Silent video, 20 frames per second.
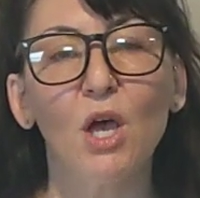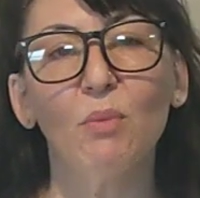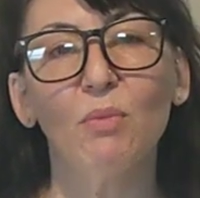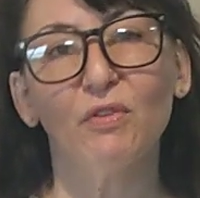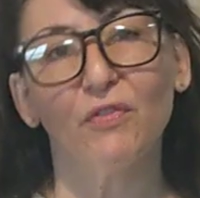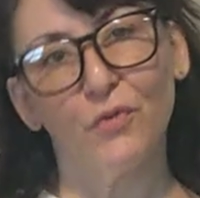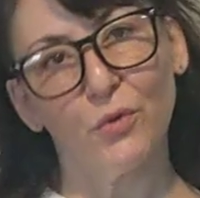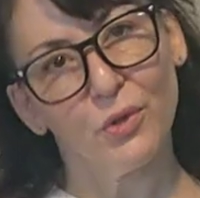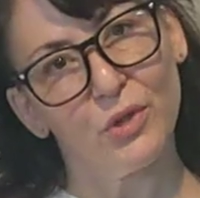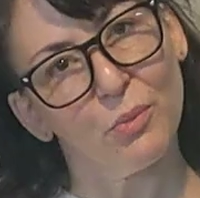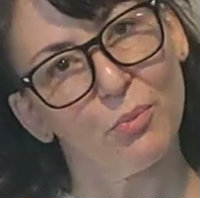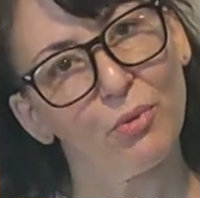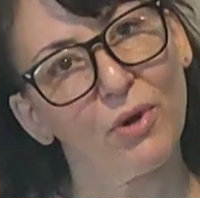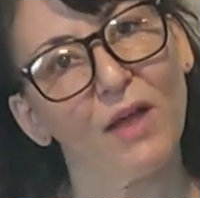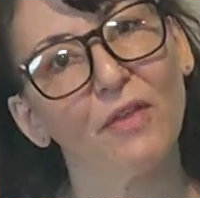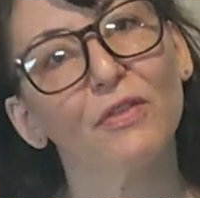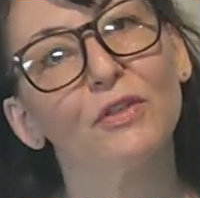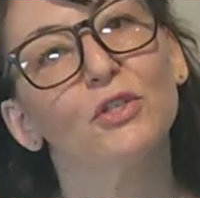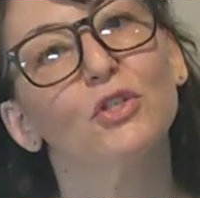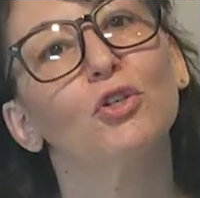before the
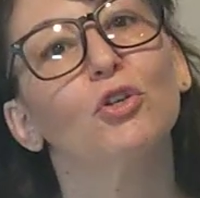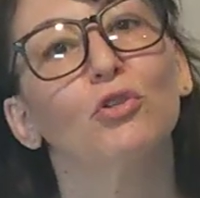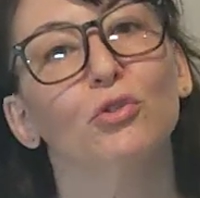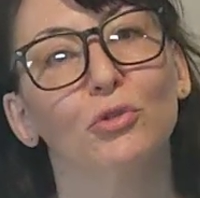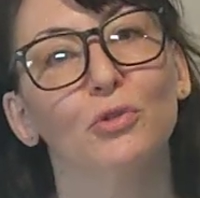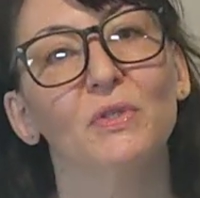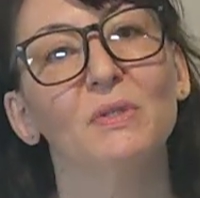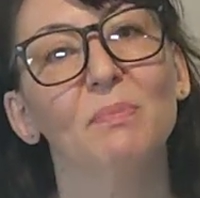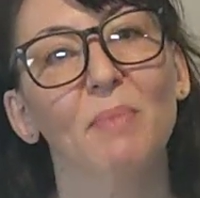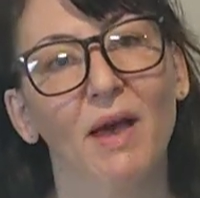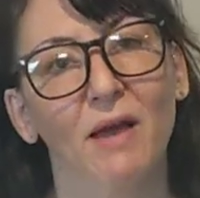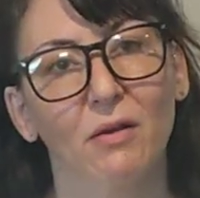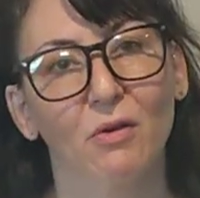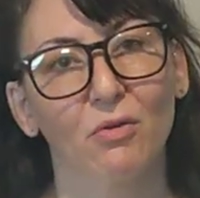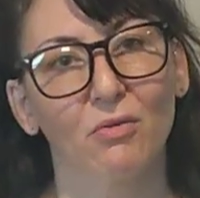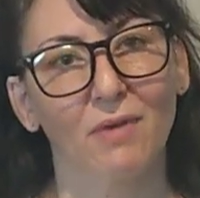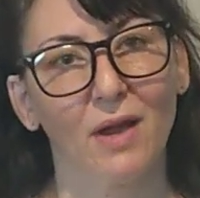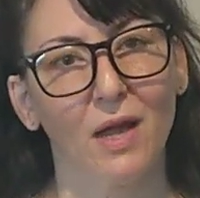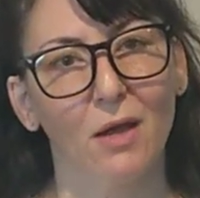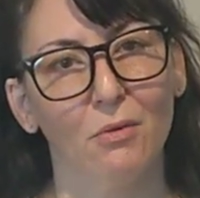breath turns back
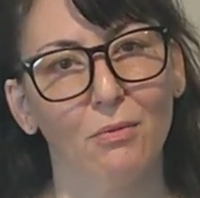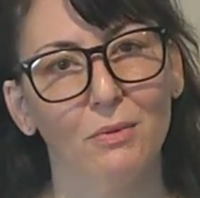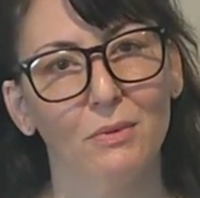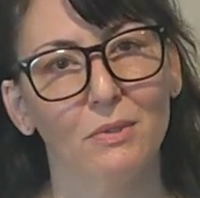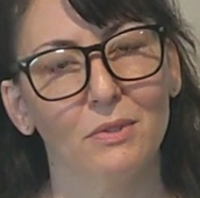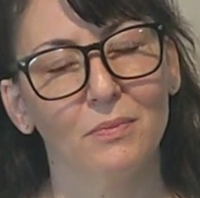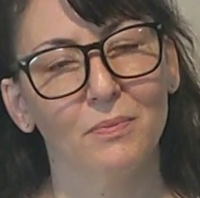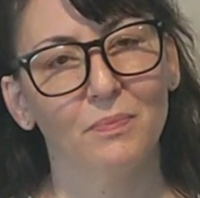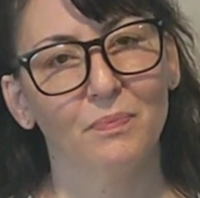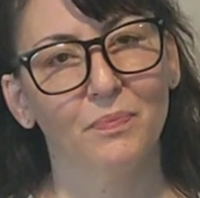around.